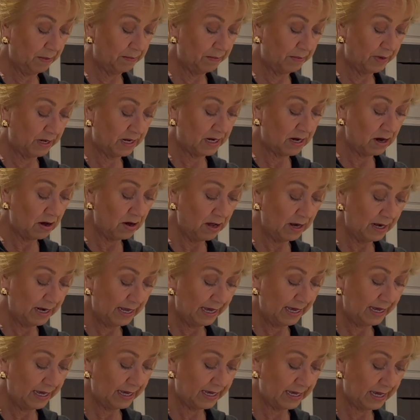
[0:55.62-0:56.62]

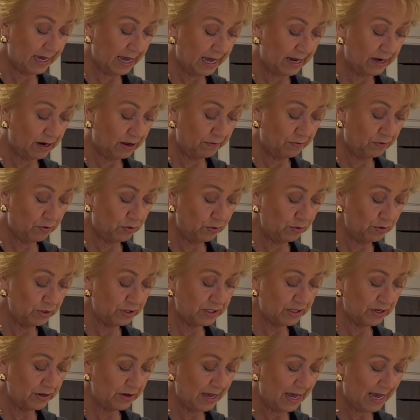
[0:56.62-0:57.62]
garlic, and I've
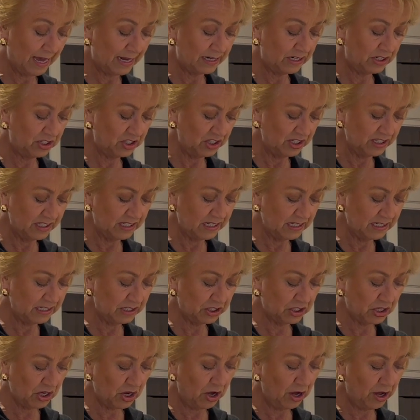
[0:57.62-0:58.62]
also added just a
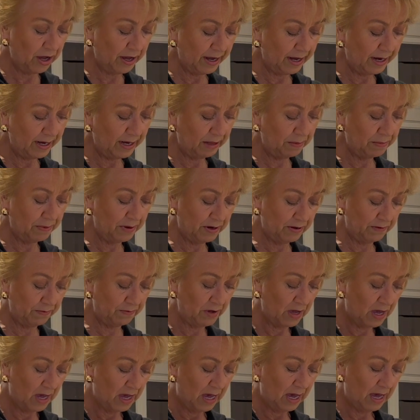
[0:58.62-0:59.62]
tiny bit
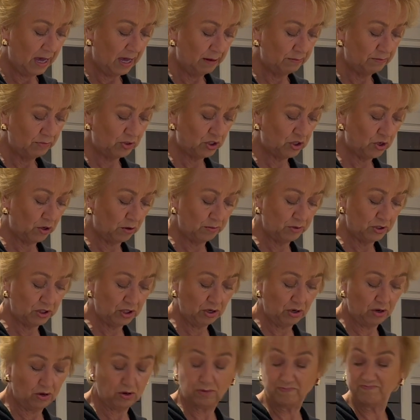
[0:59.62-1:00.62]
of chopped
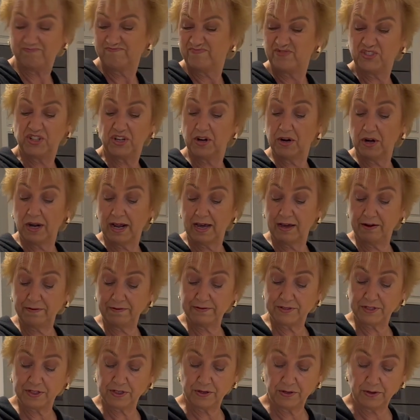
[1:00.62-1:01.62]
shallot. You don't have
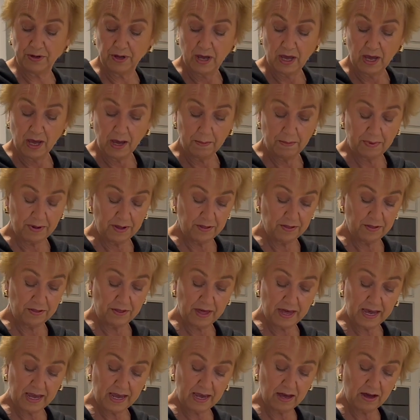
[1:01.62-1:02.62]
to, but
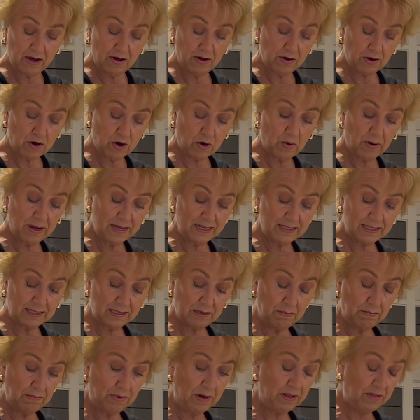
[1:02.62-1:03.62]
they are quite
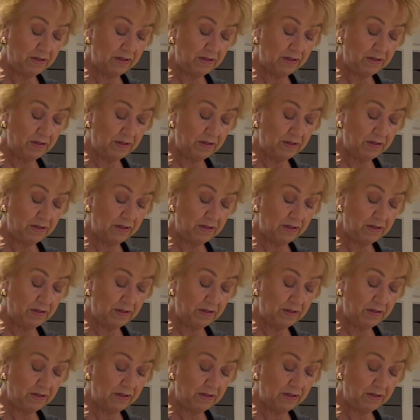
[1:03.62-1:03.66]
simply the